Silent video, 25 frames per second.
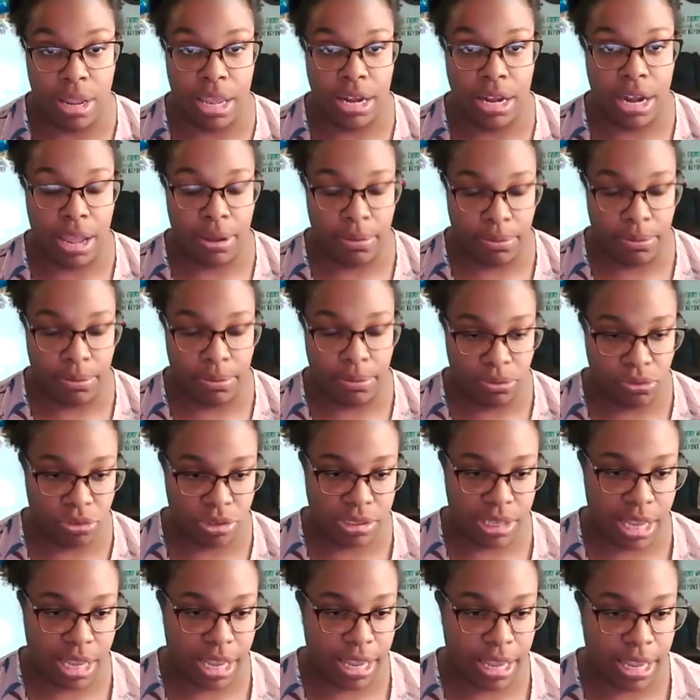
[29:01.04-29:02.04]
I couldn't do
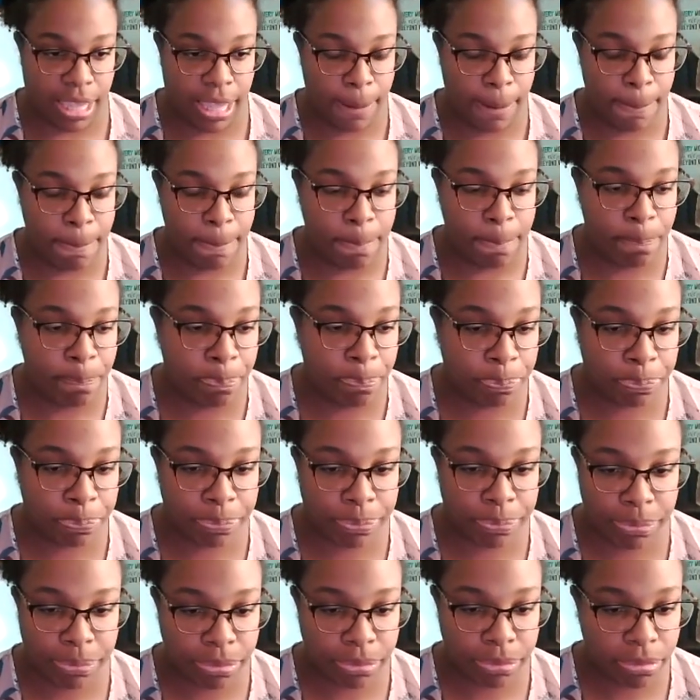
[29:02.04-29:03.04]
it alone, and I was just
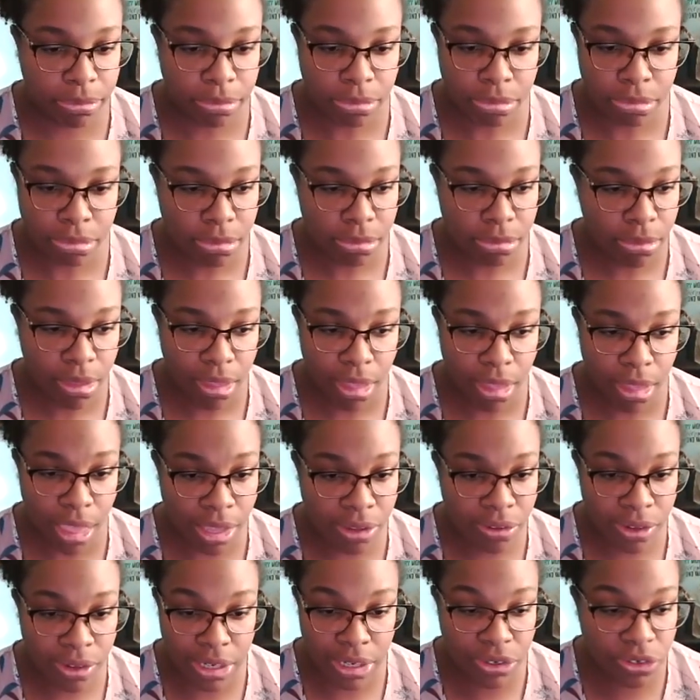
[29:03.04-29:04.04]
like,
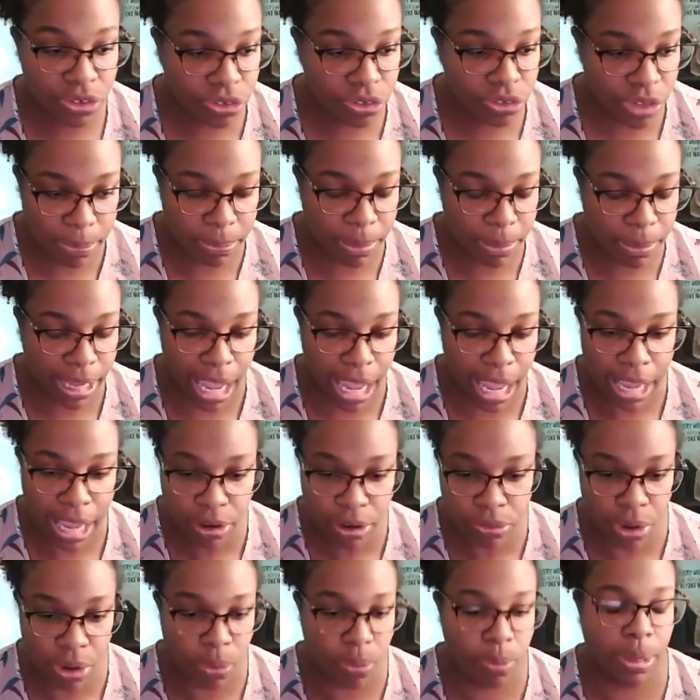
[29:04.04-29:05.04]
I just I'm like I
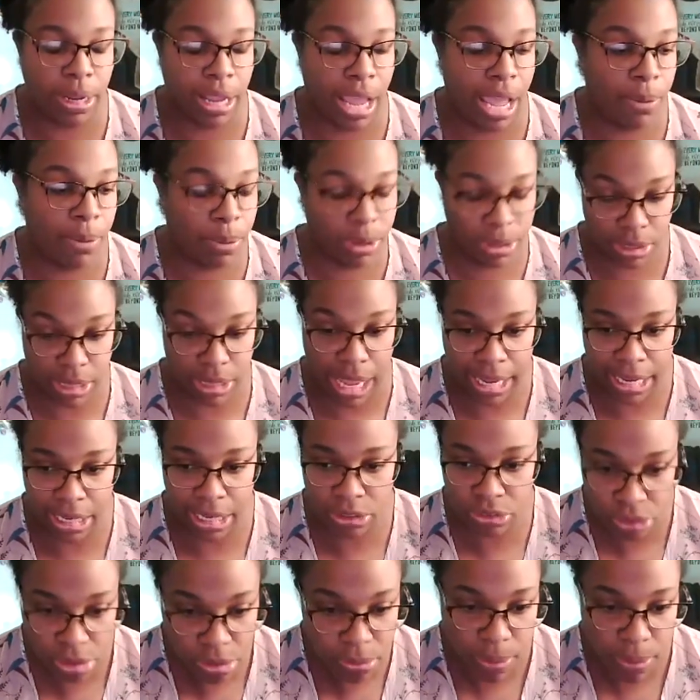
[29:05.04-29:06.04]
don't know what what I
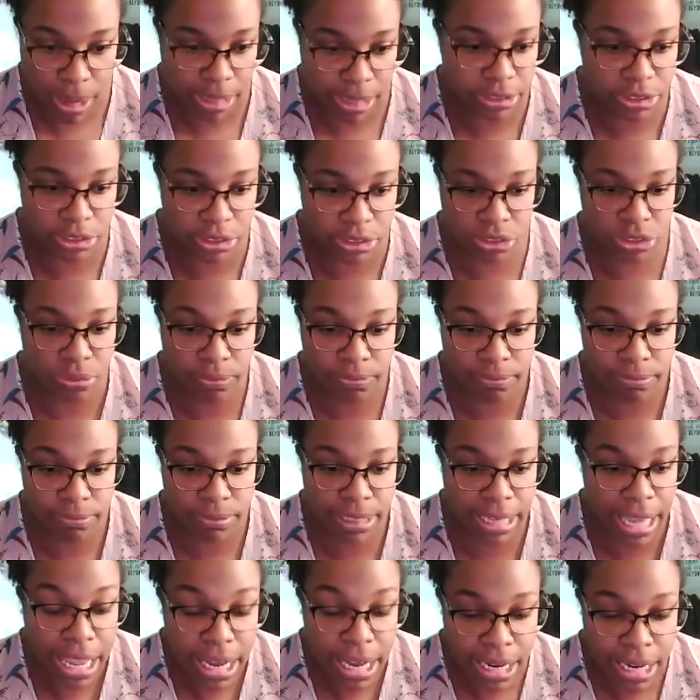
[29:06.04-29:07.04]
can do. I just don't
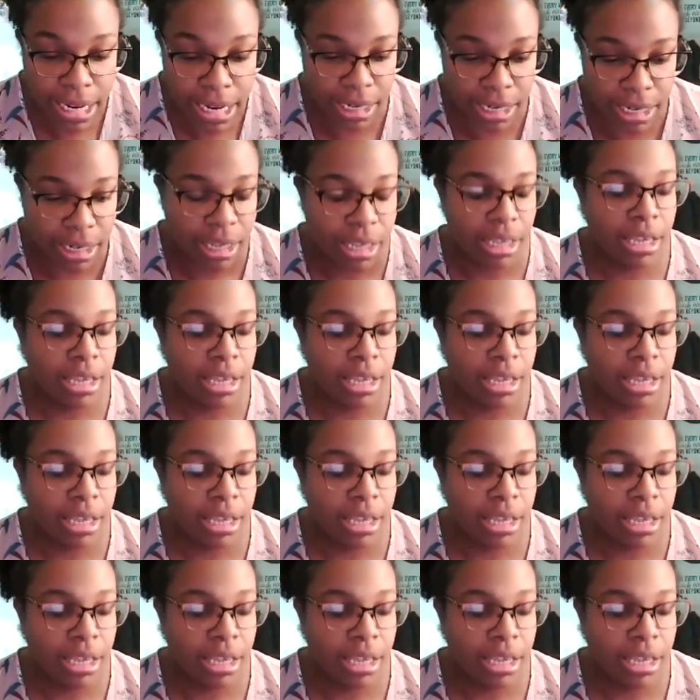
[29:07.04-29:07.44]
get it.